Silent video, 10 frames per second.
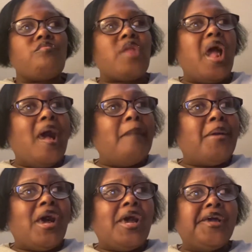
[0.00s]
I
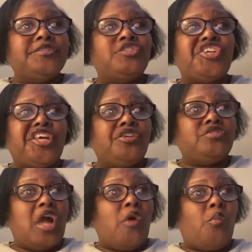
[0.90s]
buy cheddar,
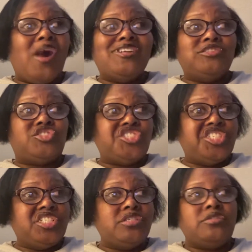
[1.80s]
that white
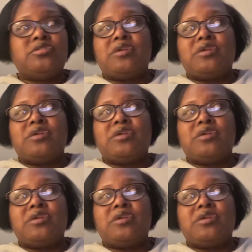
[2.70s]
cheese.